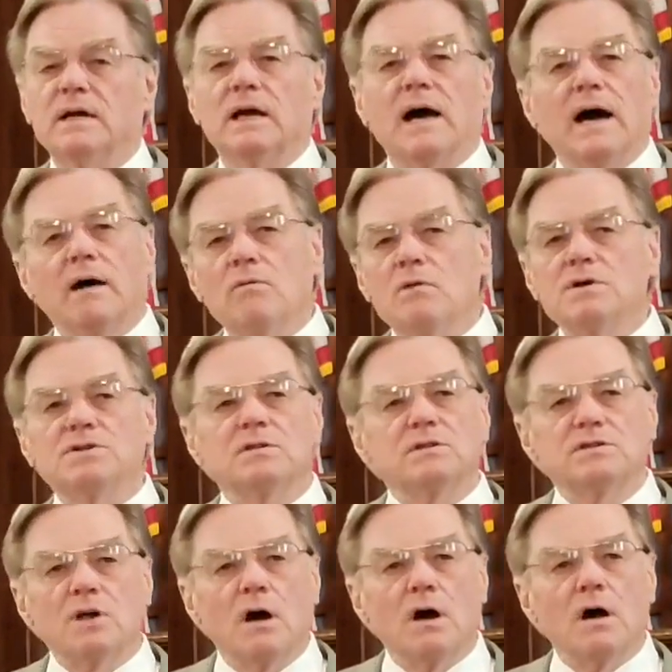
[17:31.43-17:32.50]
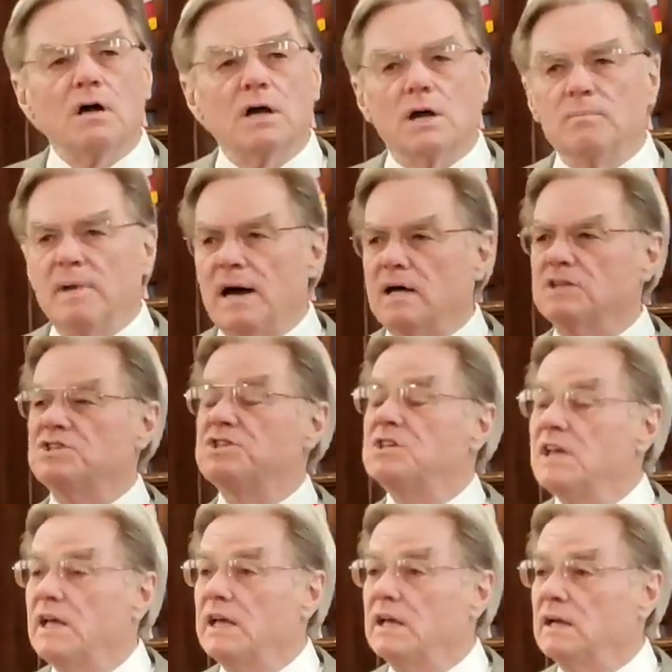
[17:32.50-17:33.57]
I wasn't taught about
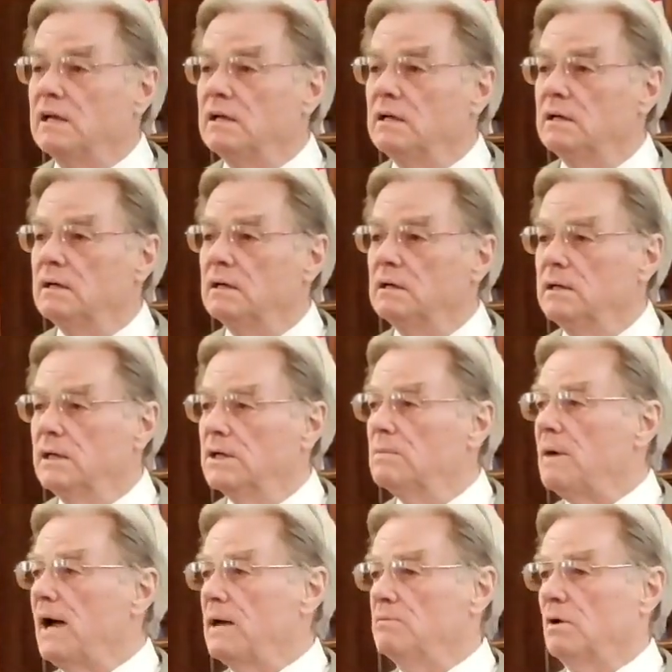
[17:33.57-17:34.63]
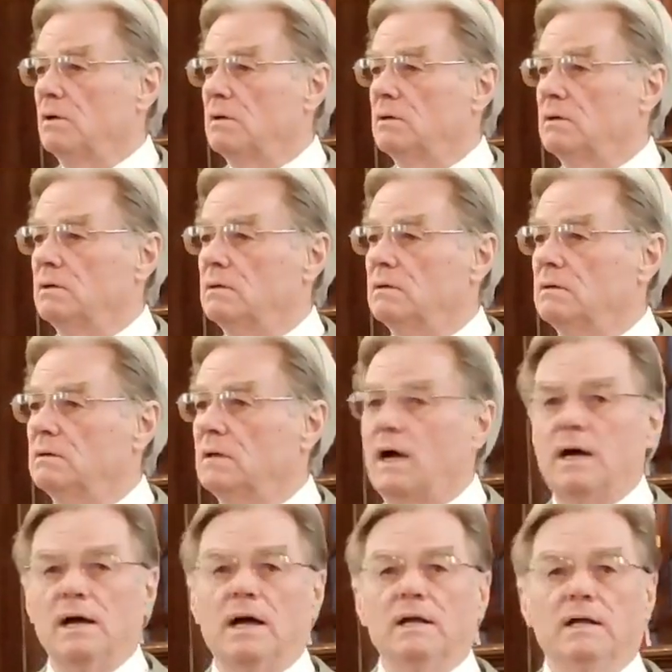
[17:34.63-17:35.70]
seeing in the Bible. I,
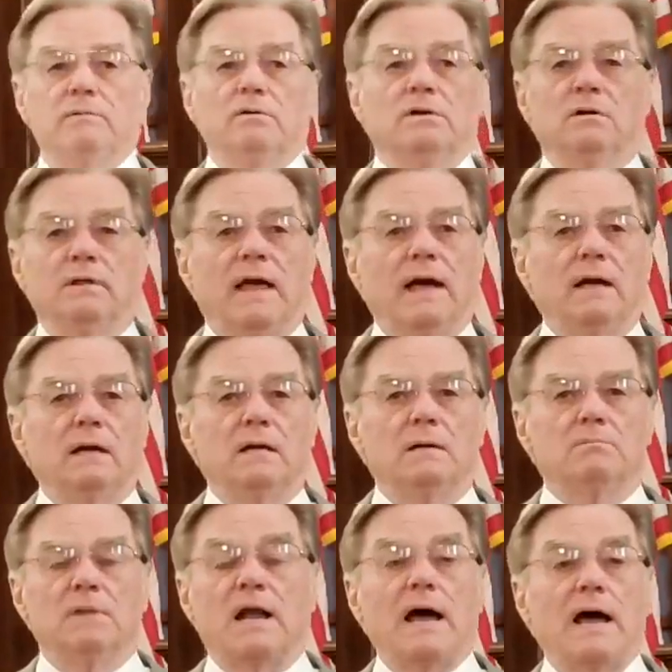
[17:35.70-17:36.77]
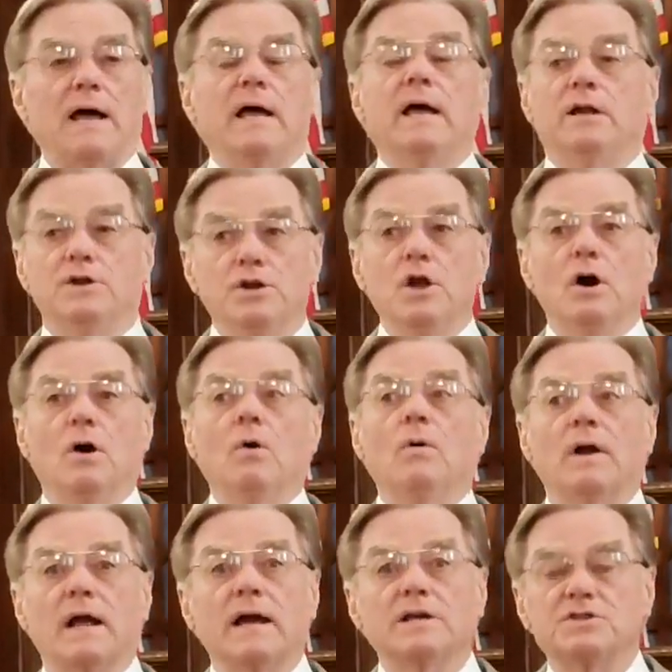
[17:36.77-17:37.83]
I never knew that, but I know
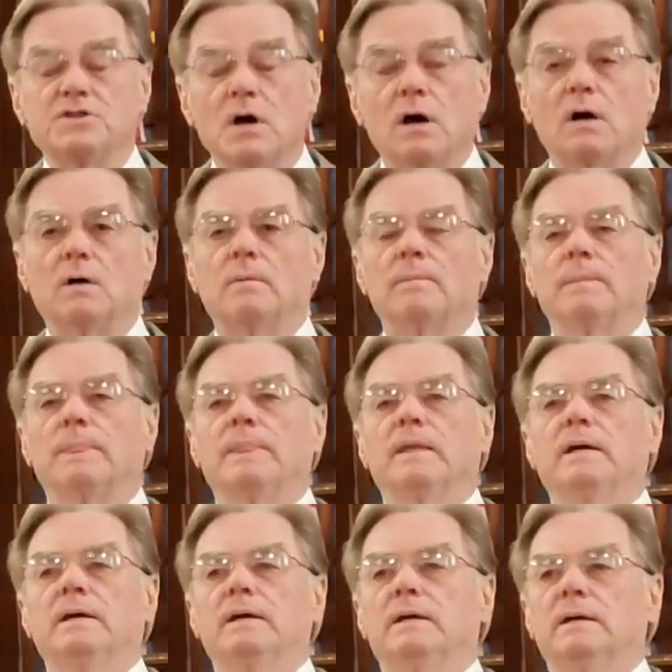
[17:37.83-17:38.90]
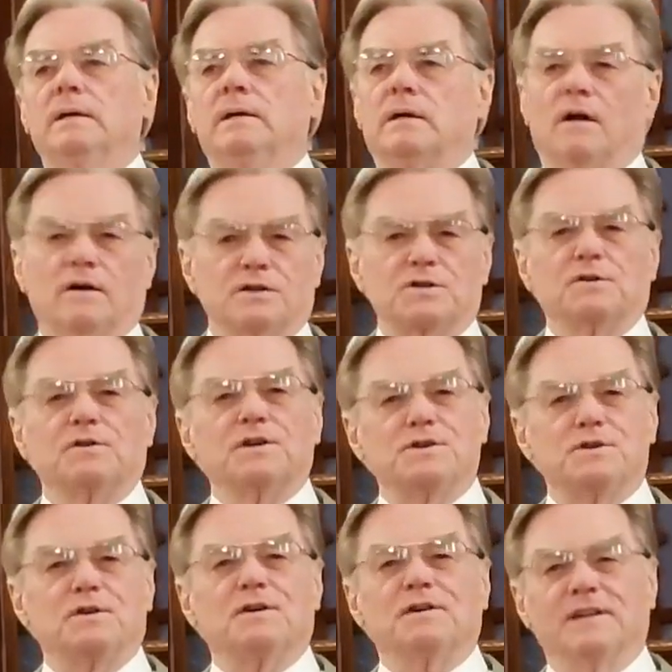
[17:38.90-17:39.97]
what I saw. Long story
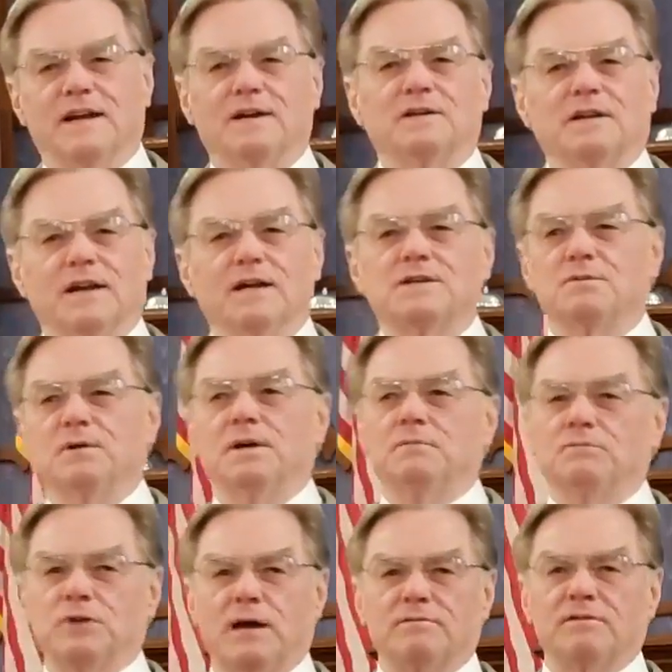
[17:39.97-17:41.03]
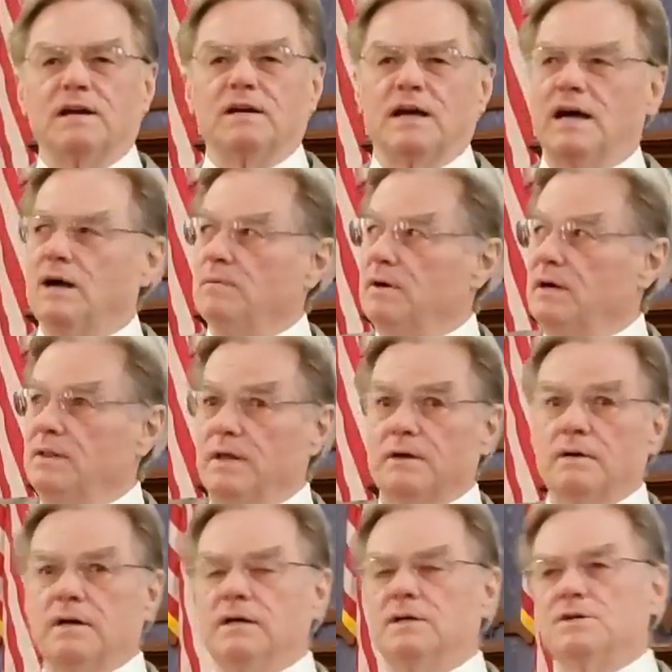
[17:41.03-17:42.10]
short, ne- next week, driving down the highway, there
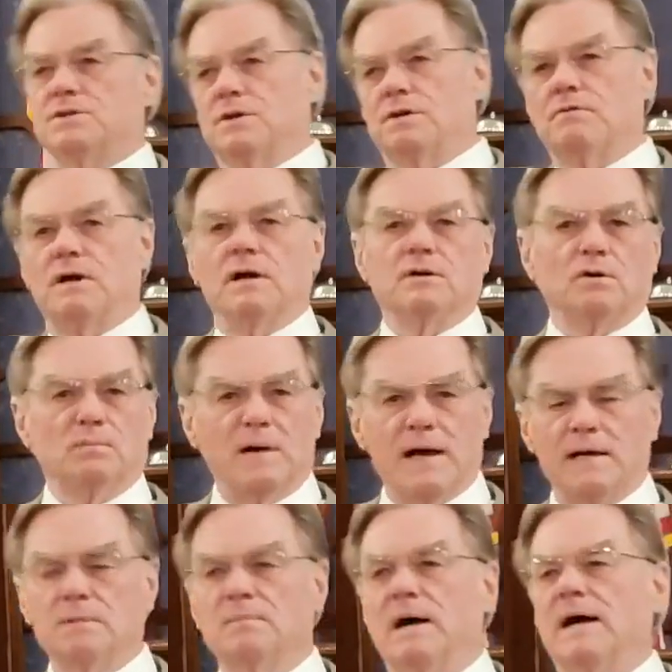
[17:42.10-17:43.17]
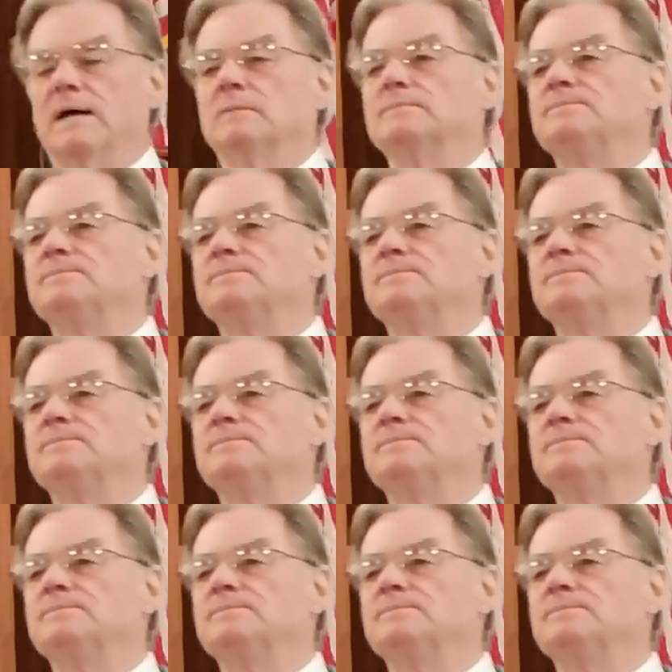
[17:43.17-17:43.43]
it is, turn around, go back and buy it.